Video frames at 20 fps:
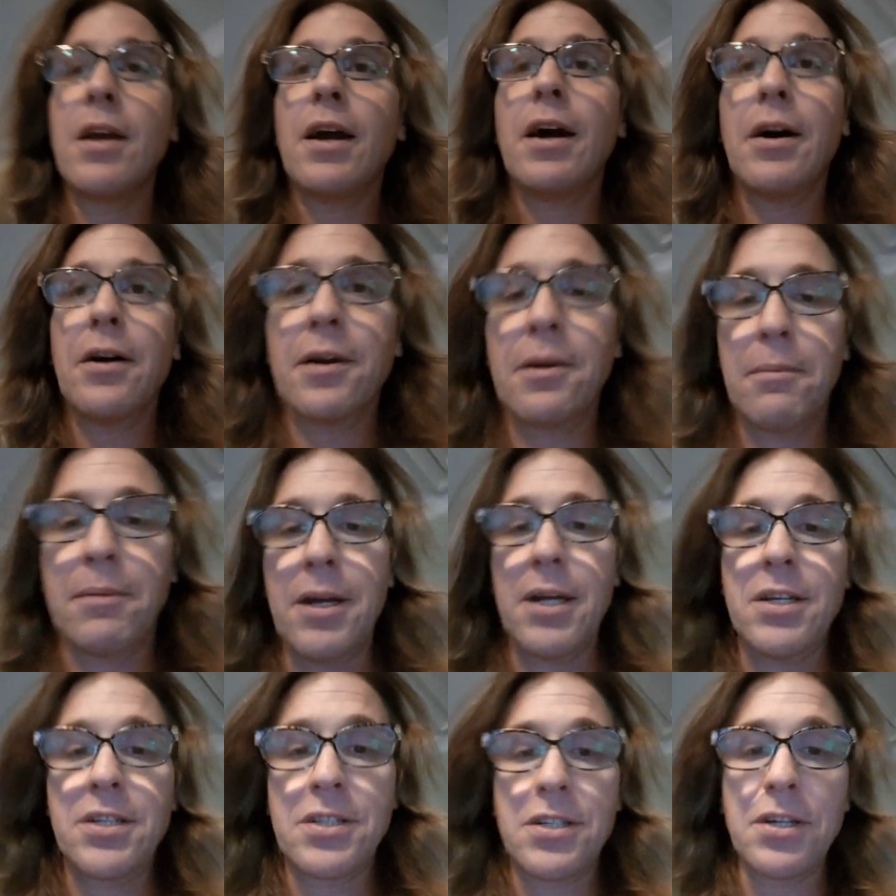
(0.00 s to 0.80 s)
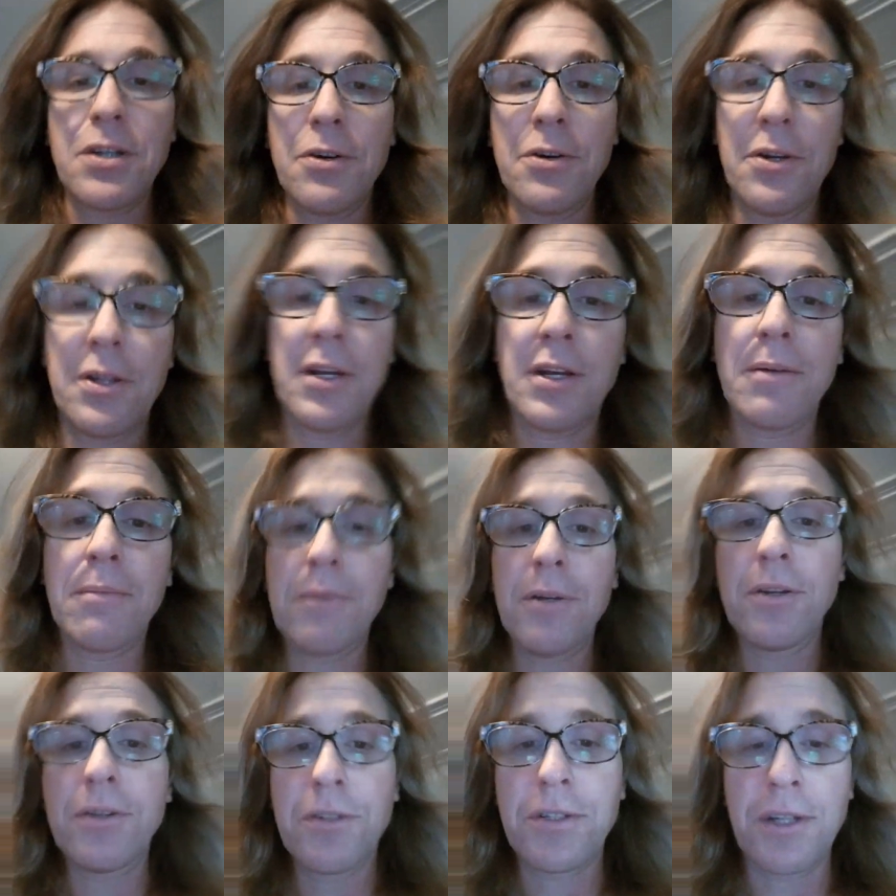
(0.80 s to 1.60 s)
How to make sodium
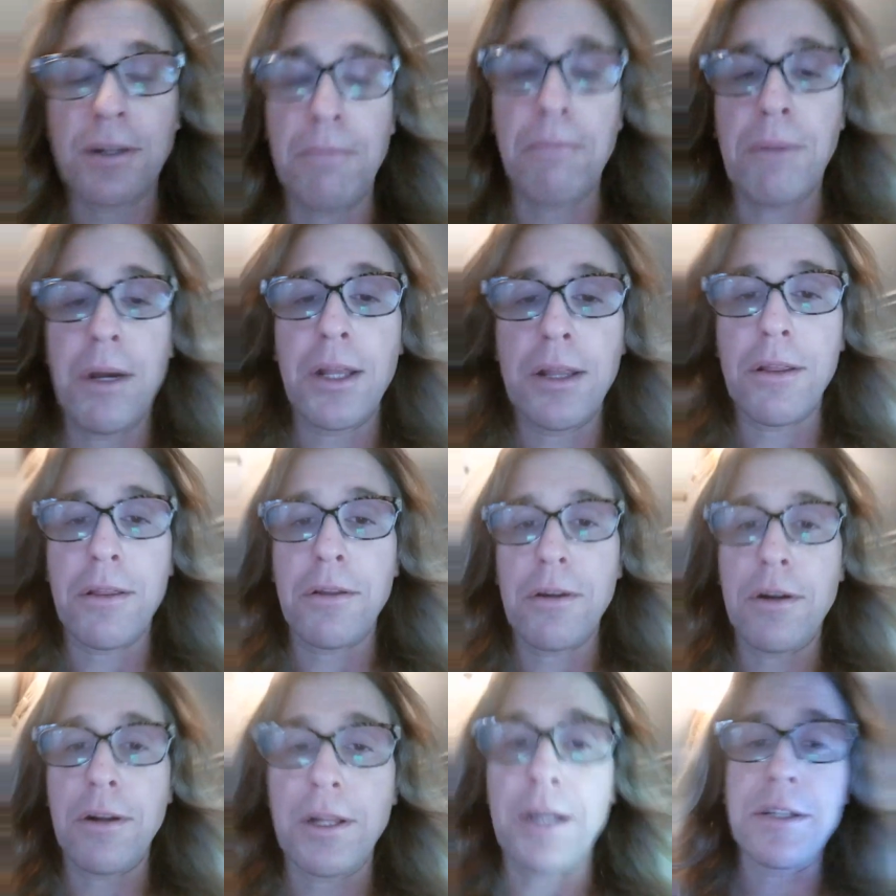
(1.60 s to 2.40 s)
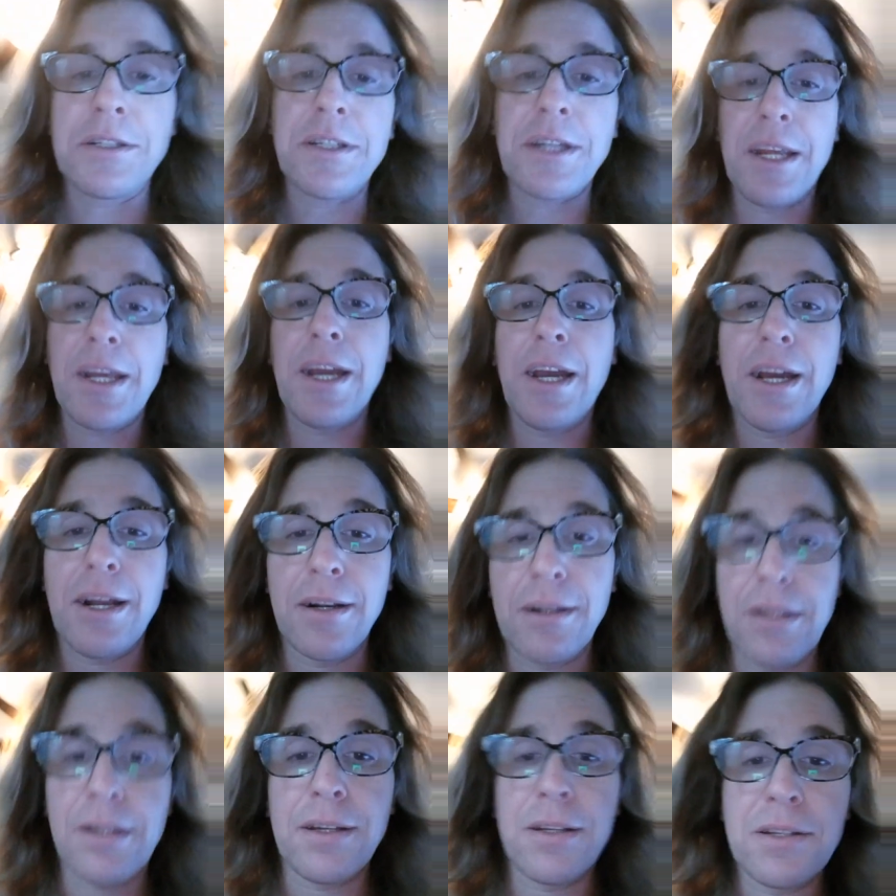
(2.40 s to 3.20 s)
using menthol as a
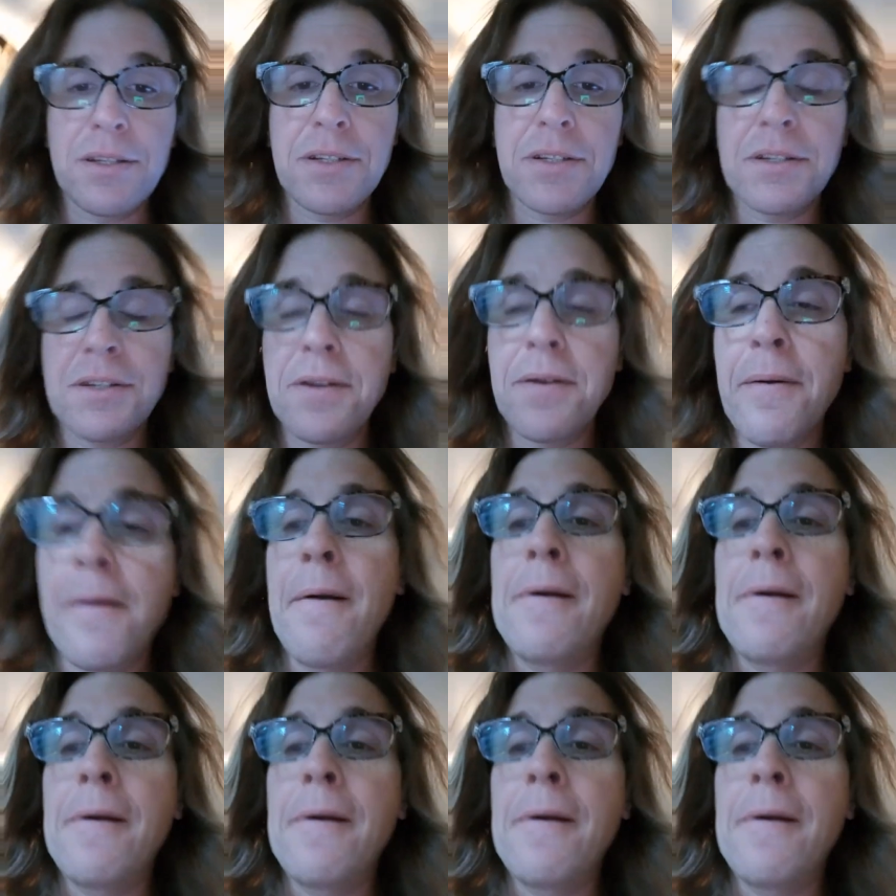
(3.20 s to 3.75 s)
catalyst.